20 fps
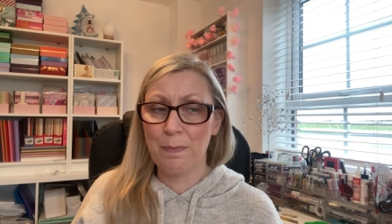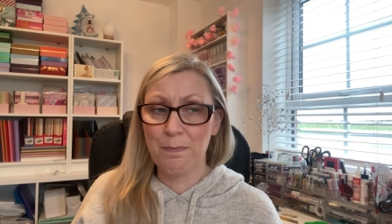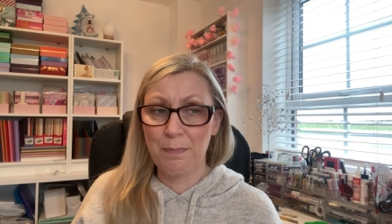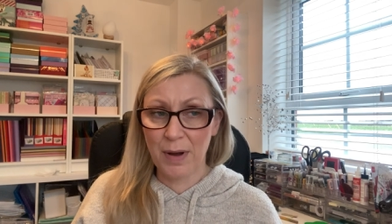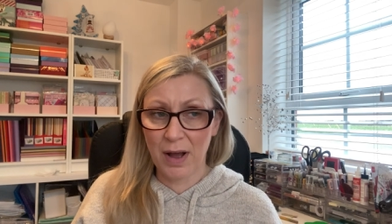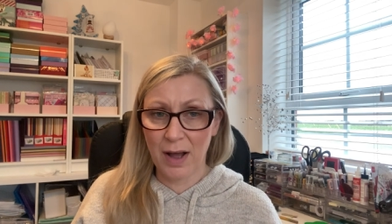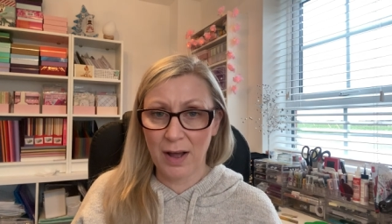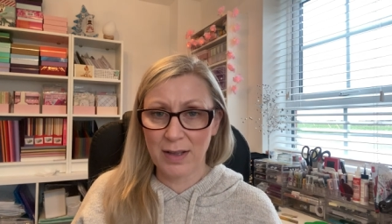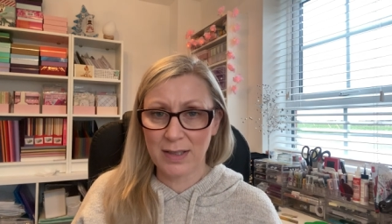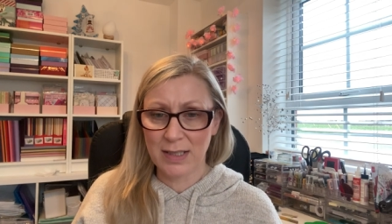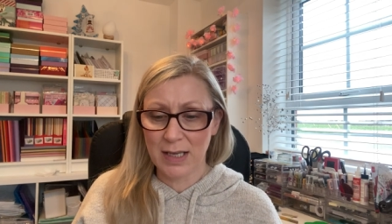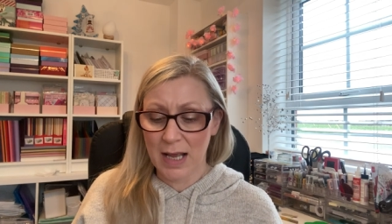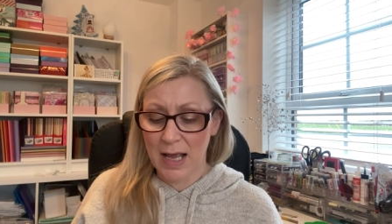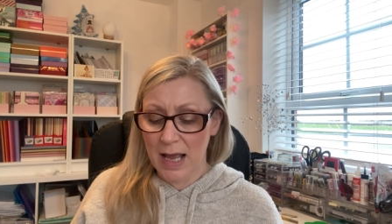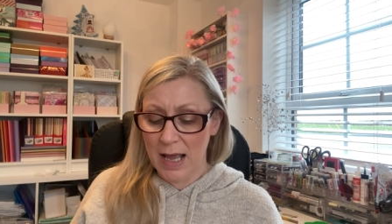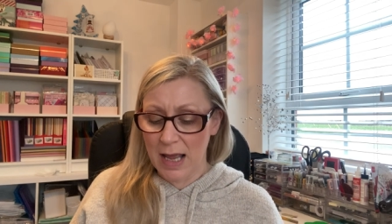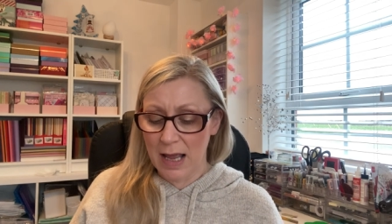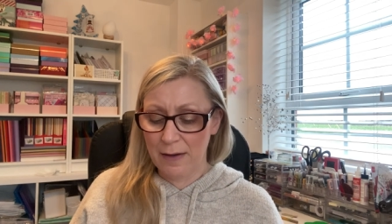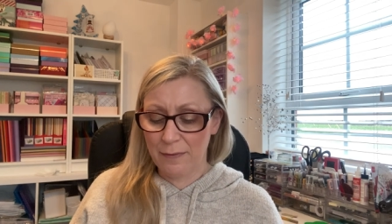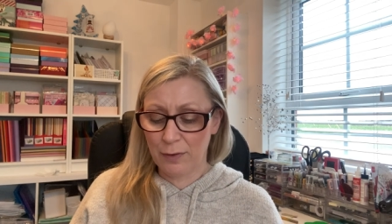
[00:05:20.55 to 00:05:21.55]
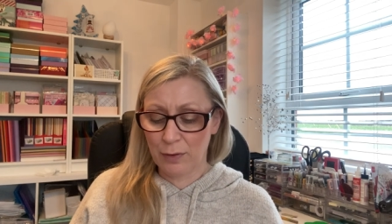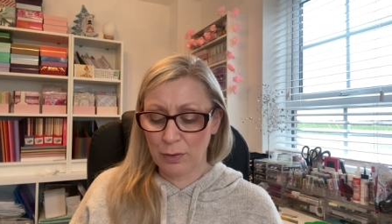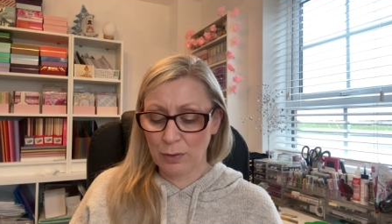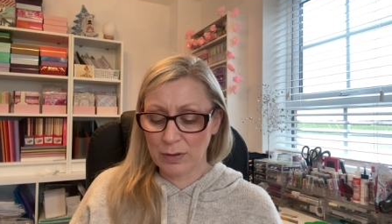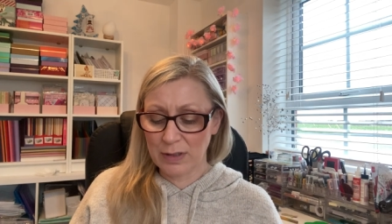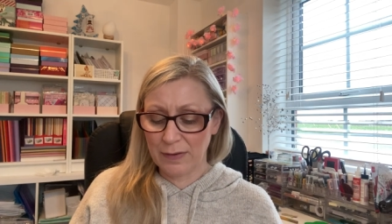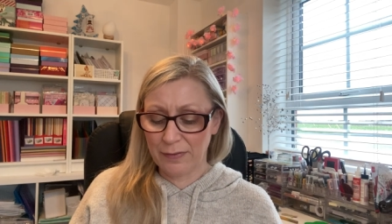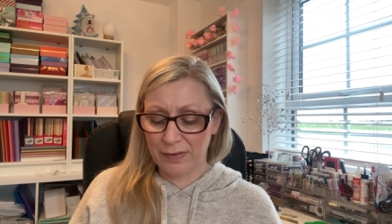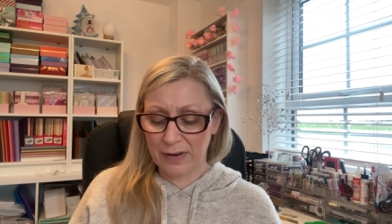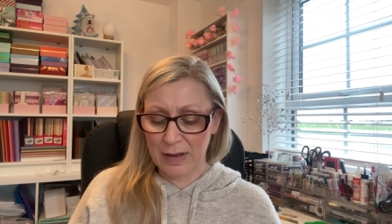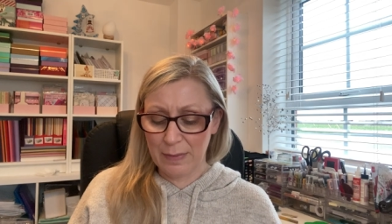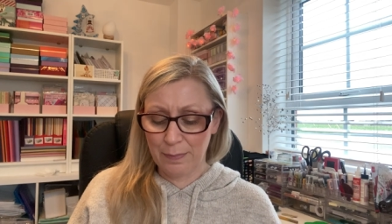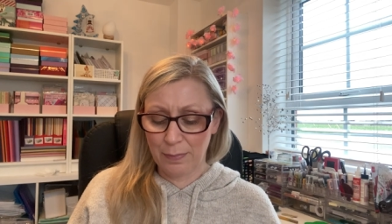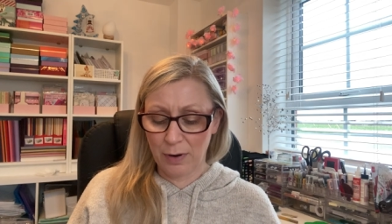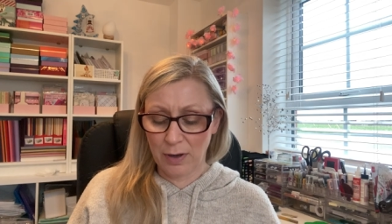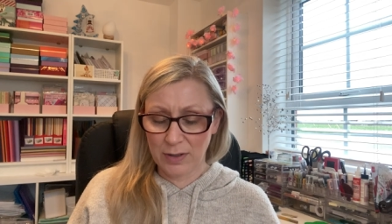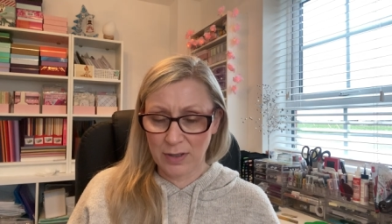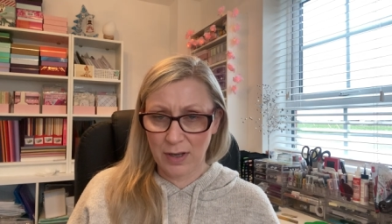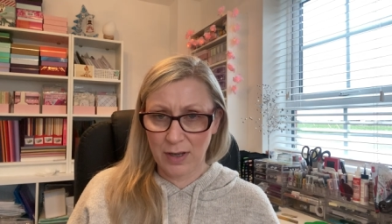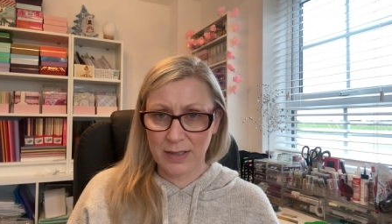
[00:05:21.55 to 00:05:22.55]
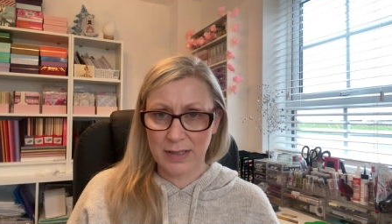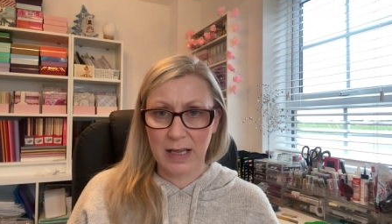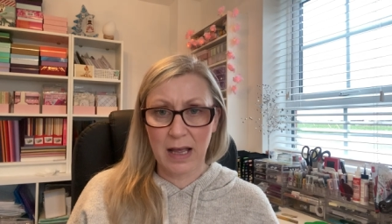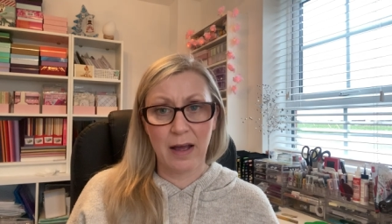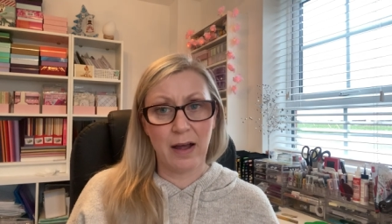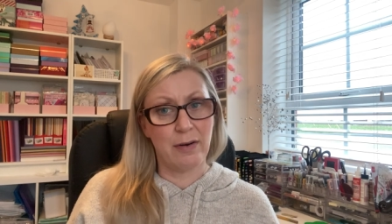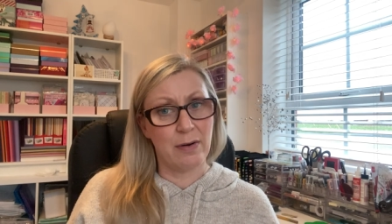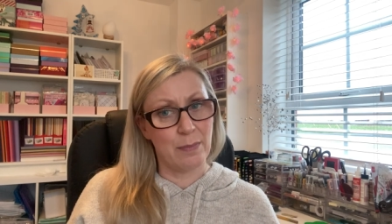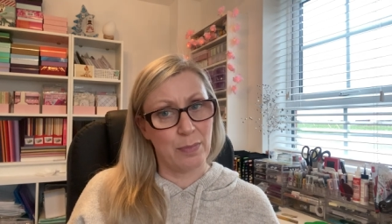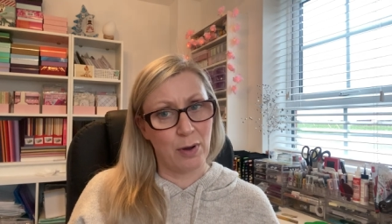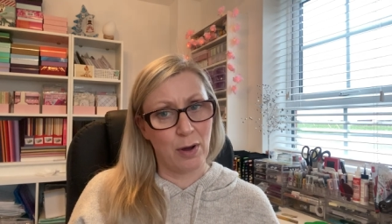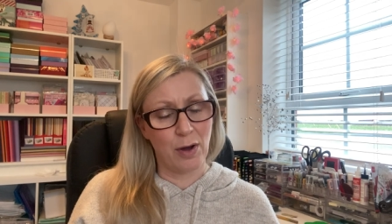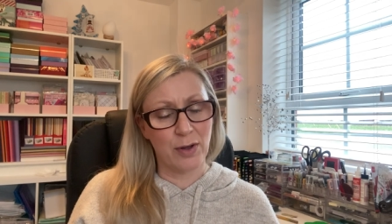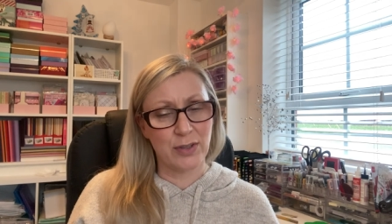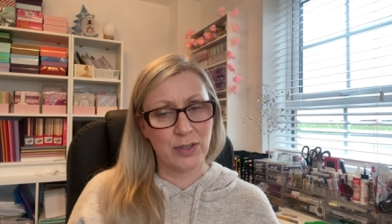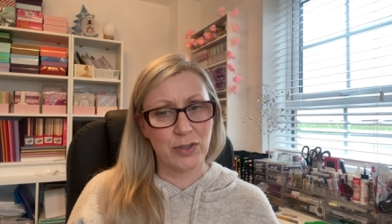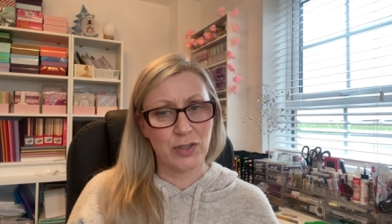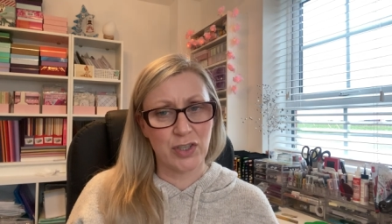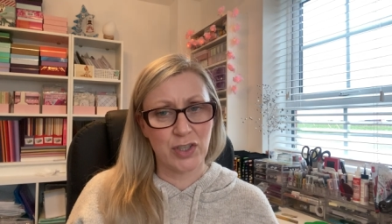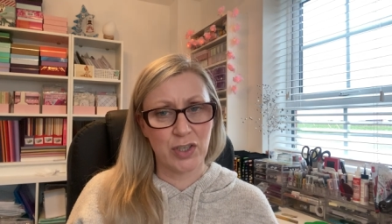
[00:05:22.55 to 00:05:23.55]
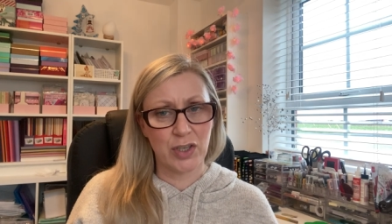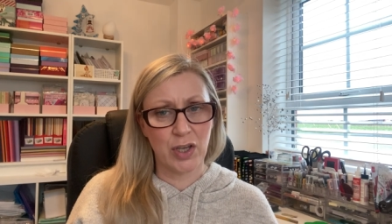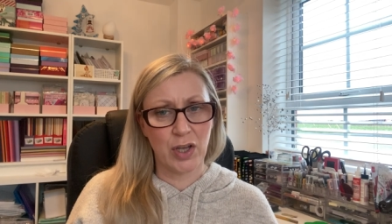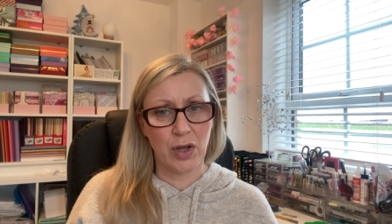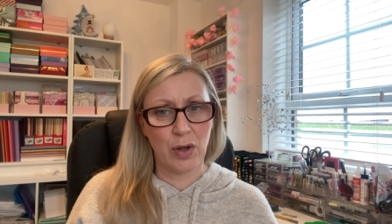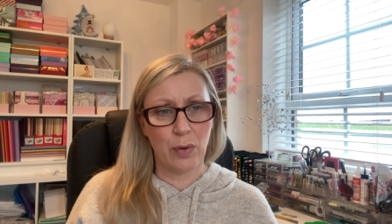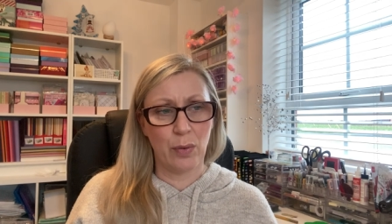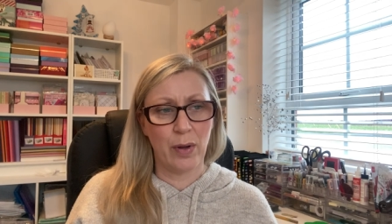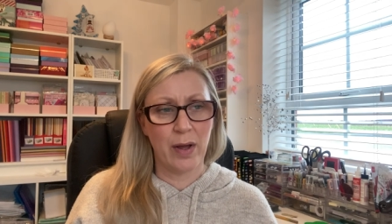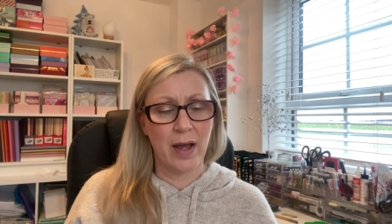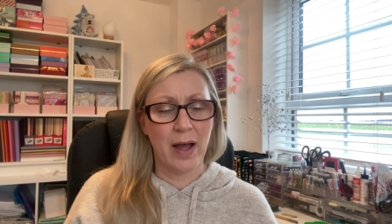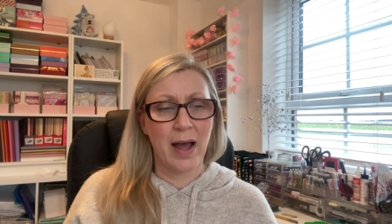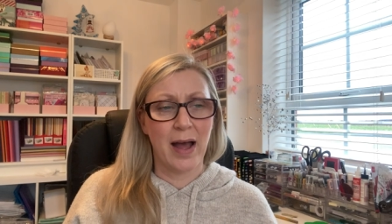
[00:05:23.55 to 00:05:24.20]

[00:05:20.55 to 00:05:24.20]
But if cruelty-free products are important to you,